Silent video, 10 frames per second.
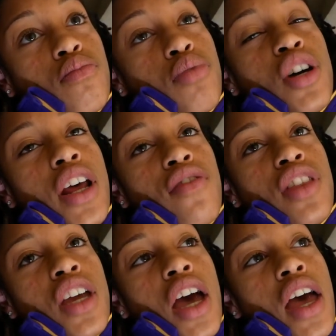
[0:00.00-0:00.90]
put
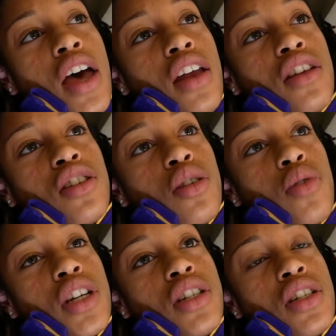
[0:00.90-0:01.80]
everything I had into the
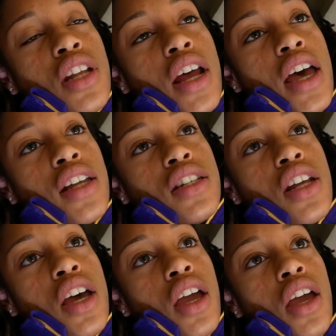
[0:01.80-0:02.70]
races that I had
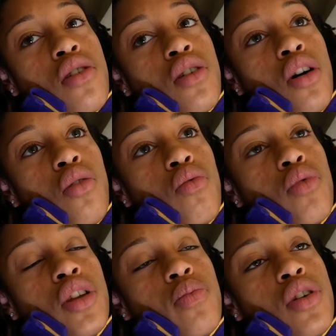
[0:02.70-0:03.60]
today. You know,
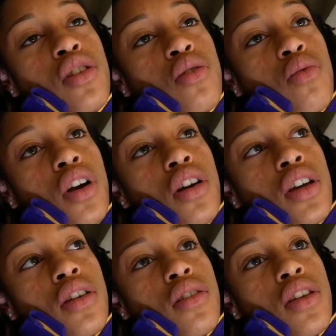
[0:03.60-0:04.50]
when you put in the work
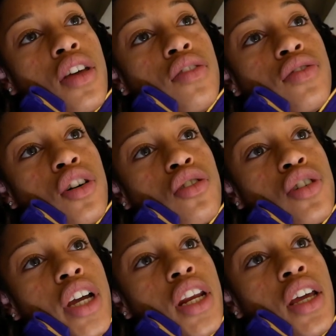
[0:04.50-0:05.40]
in fall
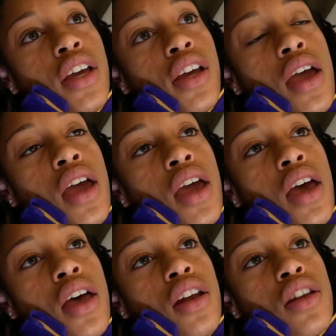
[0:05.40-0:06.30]
training
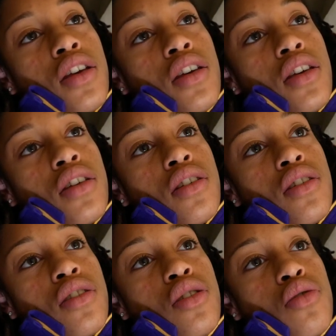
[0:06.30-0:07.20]
and
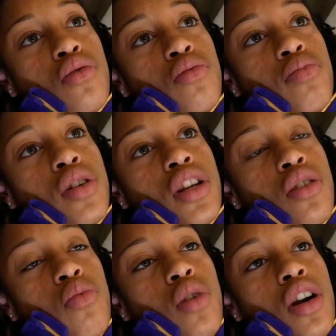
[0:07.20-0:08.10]
you put in
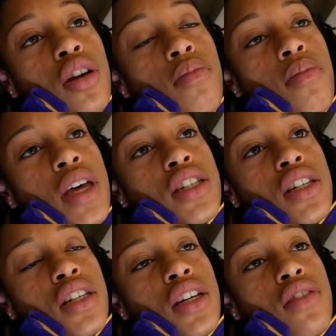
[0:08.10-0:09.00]
the work
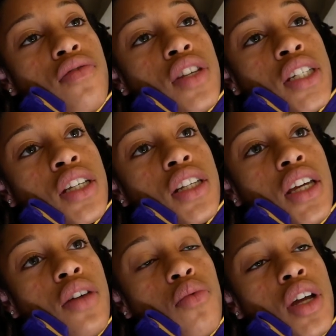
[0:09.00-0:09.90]
mentally and
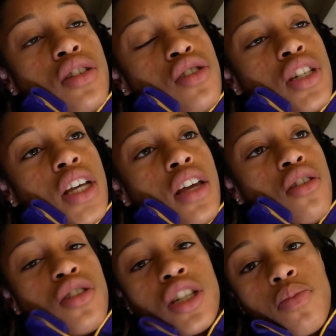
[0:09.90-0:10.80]
physically and raise your
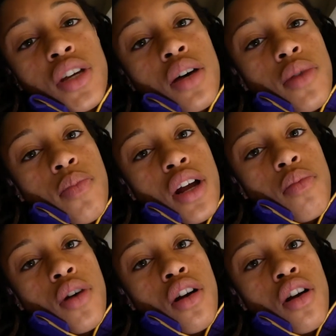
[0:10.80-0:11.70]
standards to become the better
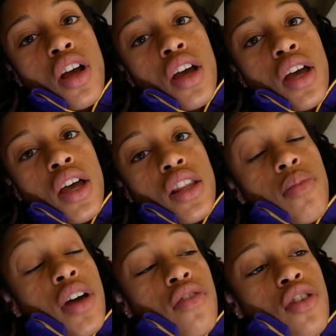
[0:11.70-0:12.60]
part, the
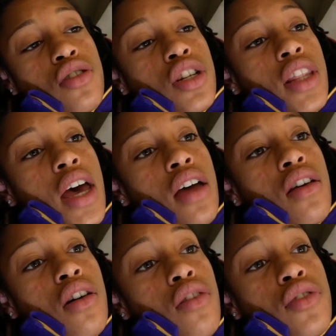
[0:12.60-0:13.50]
better version that
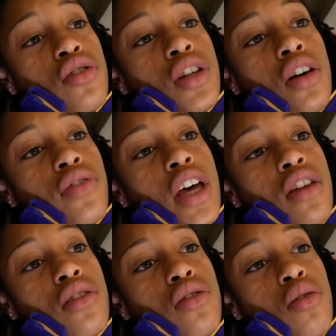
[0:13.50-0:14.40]
of yourself
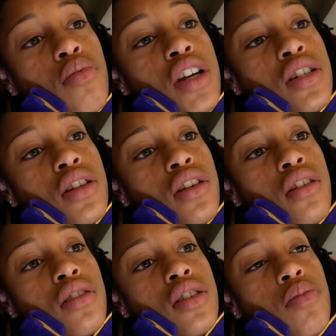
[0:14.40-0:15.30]
that you're pressing
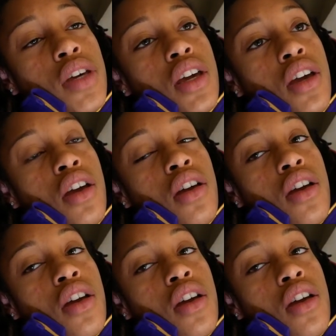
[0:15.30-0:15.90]
to be,